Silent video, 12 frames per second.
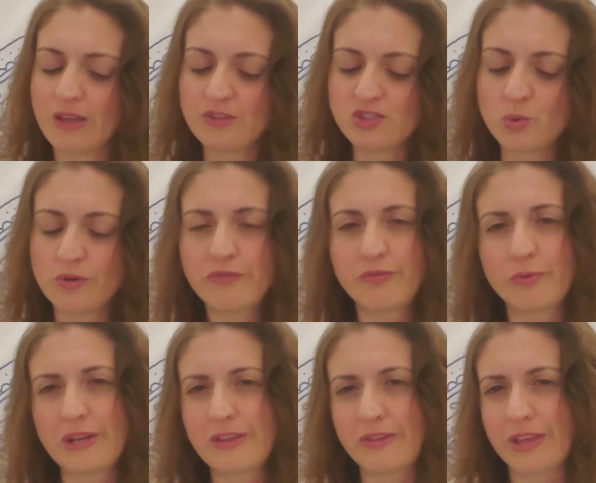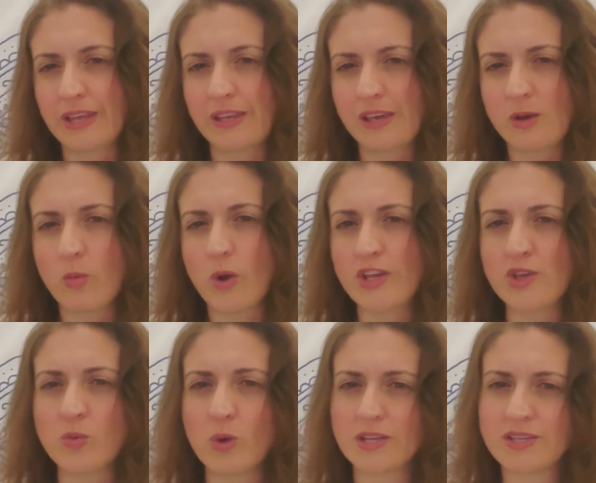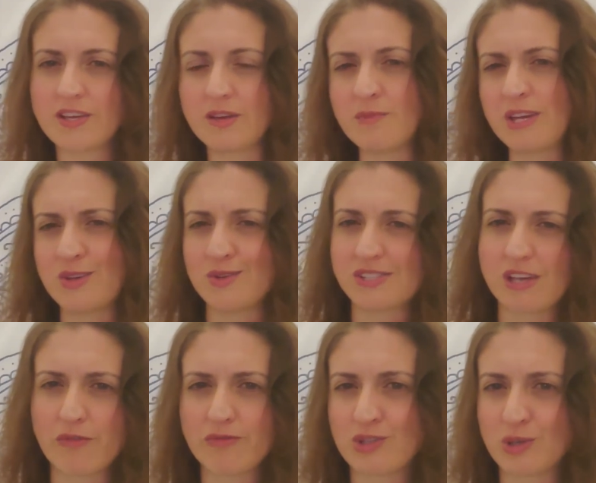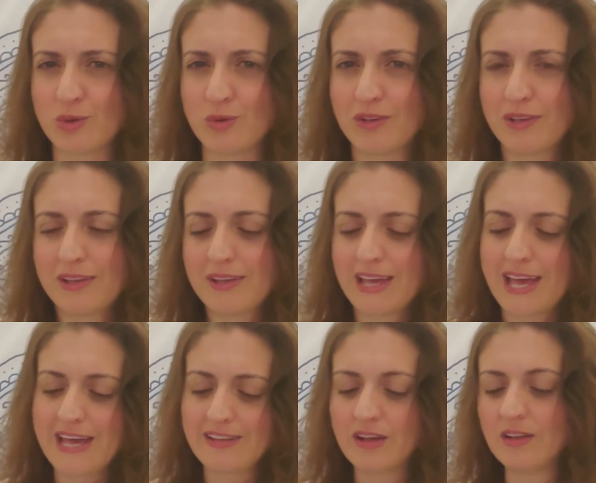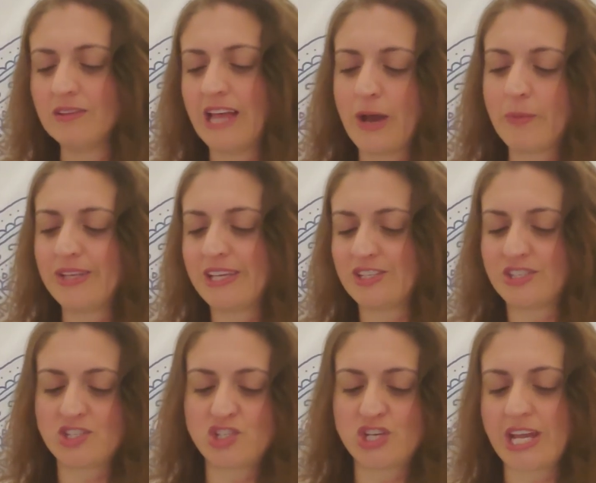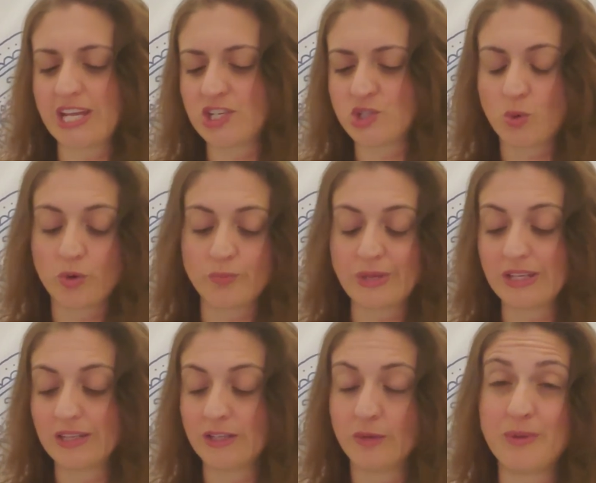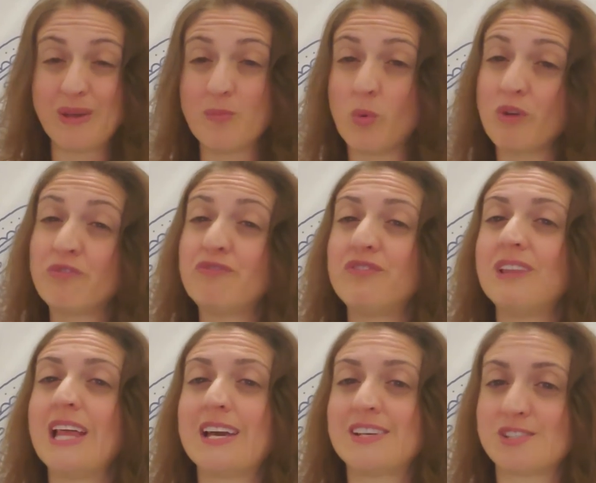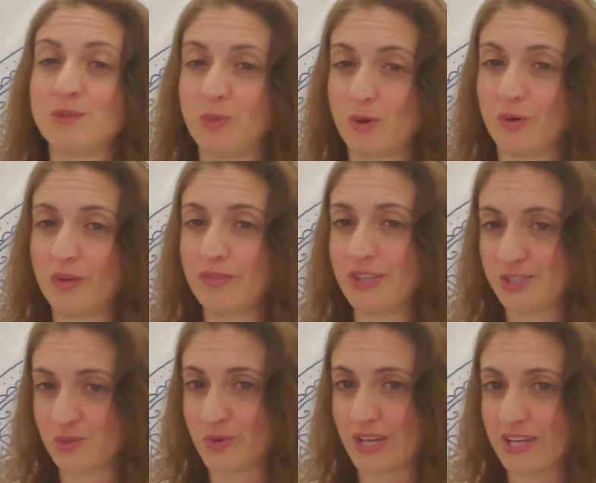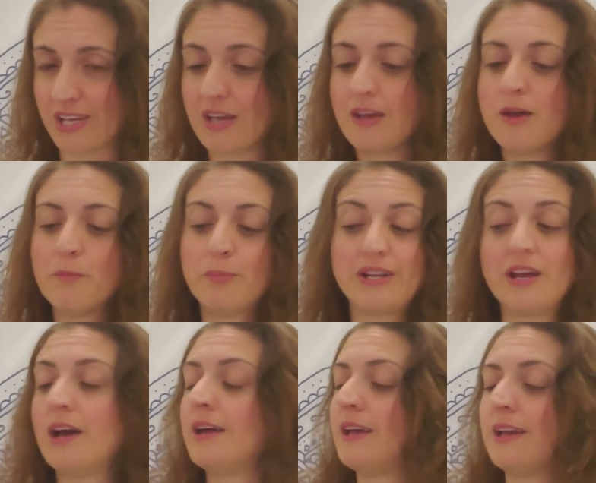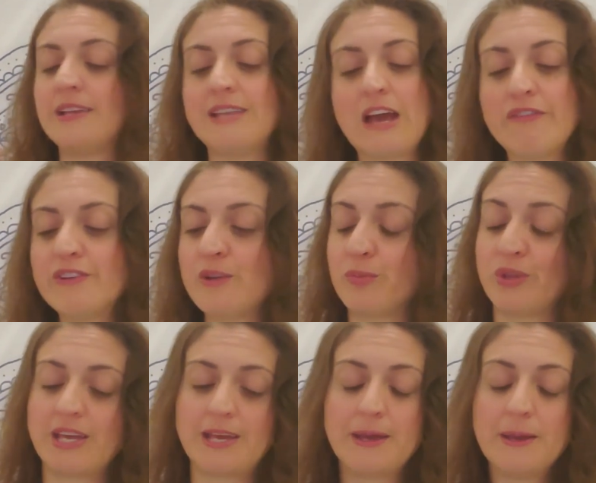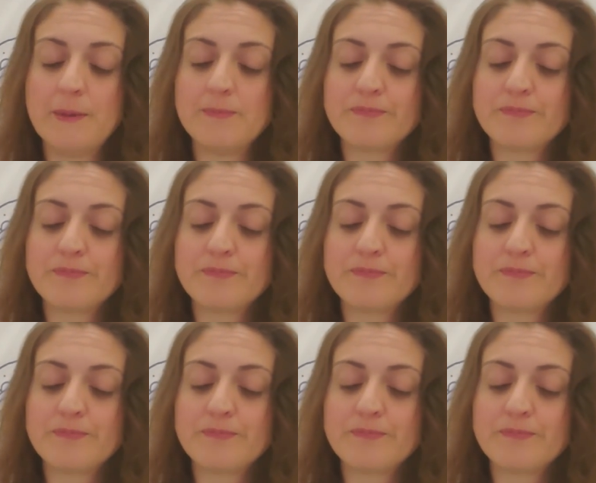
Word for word: sort of rethinking what you want to commit yourself to and allowing it to change or be a little bit more flexible this week. But inevitably,